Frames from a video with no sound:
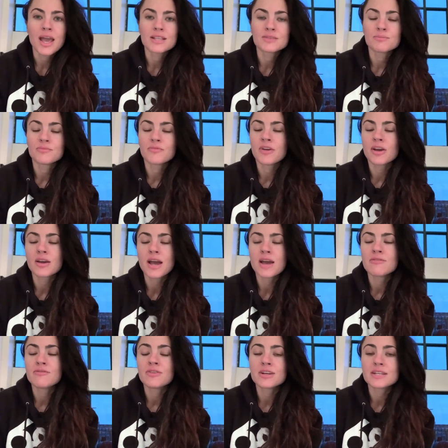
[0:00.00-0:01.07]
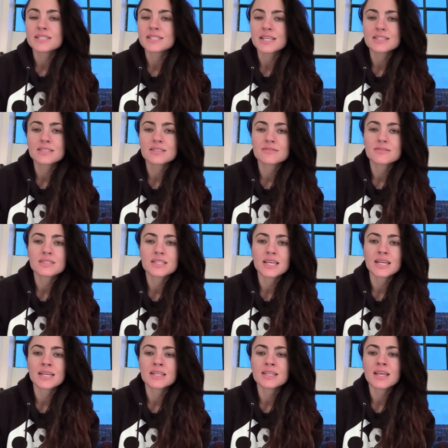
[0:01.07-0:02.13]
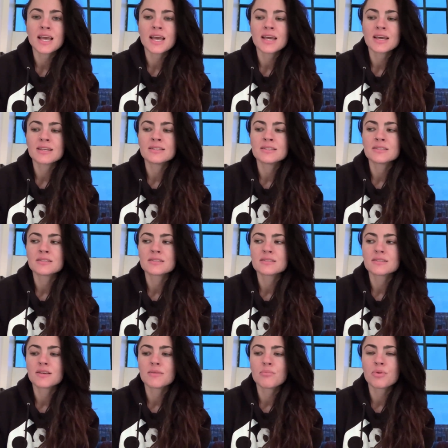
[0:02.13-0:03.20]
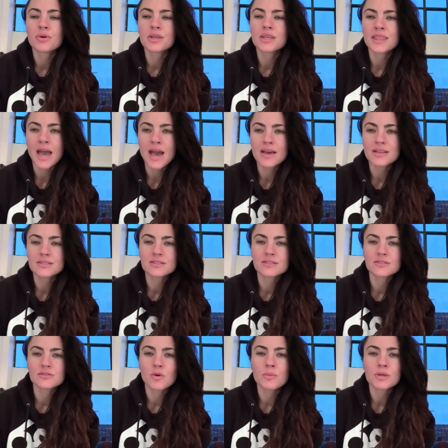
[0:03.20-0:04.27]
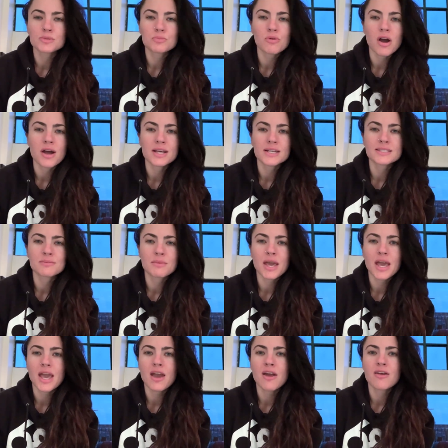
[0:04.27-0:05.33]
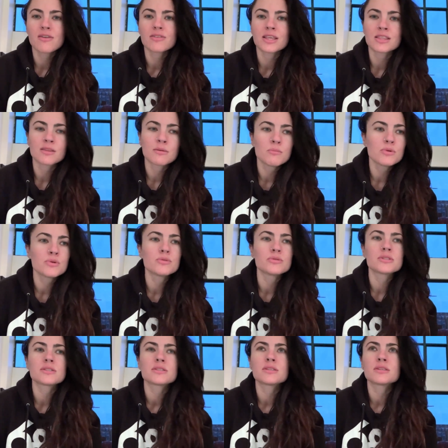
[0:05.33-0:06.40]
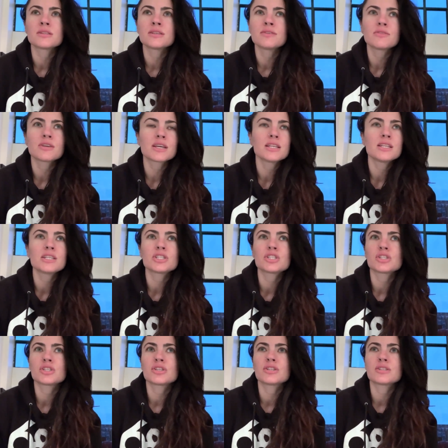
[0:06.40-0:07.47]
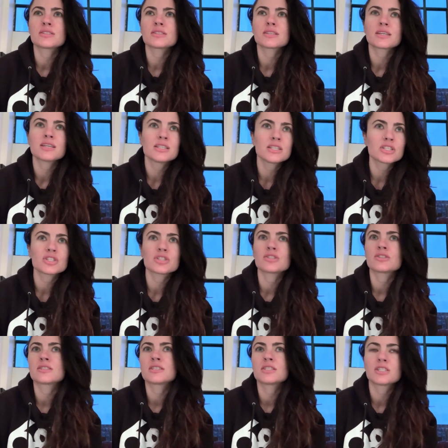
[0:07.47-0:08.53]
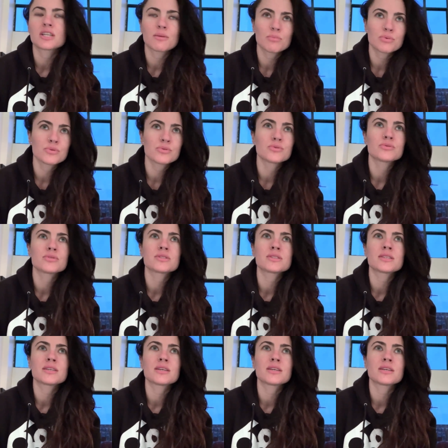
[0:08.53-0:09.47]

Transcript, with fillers: I have very sensitive skin, and putting that so much products in my hair, like the mousse, the leave-in conditioners, the shampoos,